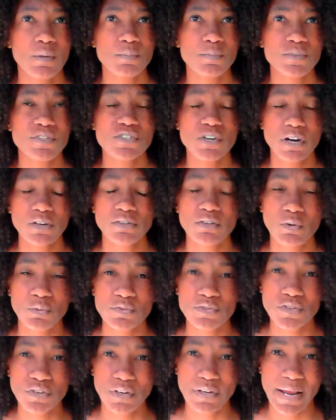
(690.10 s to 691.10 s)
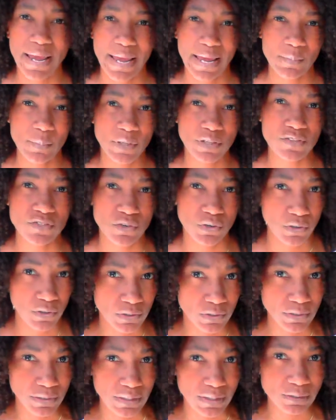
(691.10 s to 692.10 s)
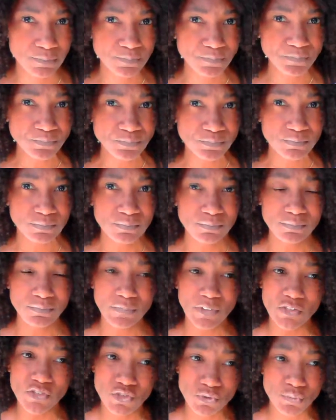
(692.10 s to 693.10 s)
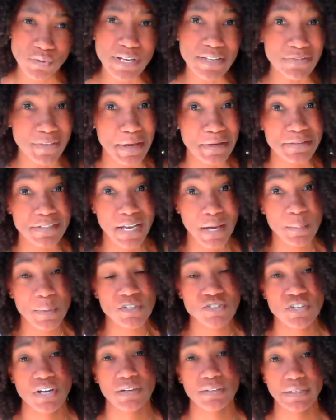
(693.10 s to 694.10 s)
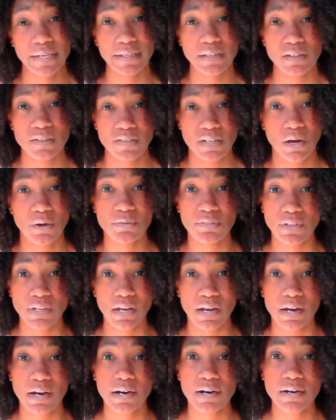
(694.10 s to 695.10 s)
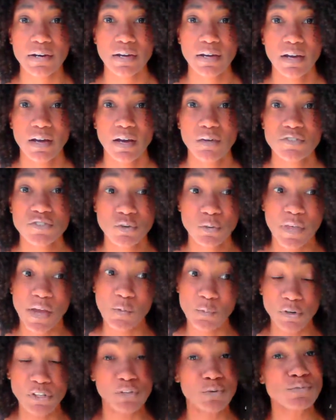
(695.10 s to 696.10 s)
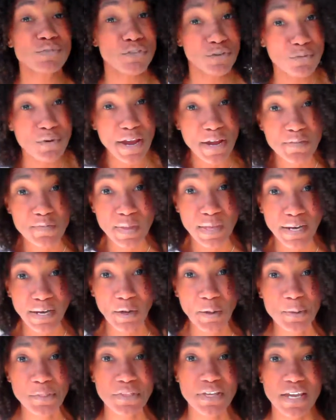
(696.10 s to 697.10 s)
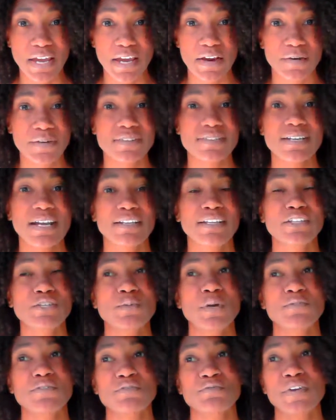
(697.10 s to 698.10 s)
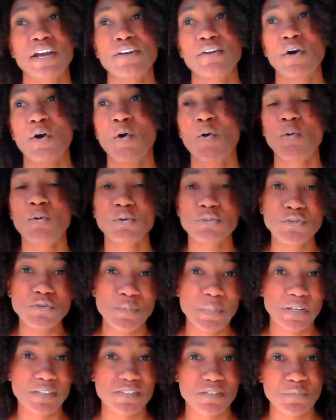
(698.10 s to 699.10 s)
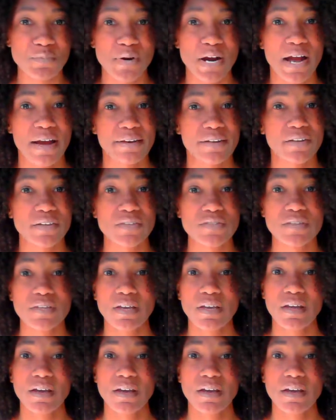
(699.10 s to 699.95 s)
start those good habits early. Treat that damaged hair like it's healthy hair, so that when you do have that healthy hair, it's not like you have to find a whole new mix of products.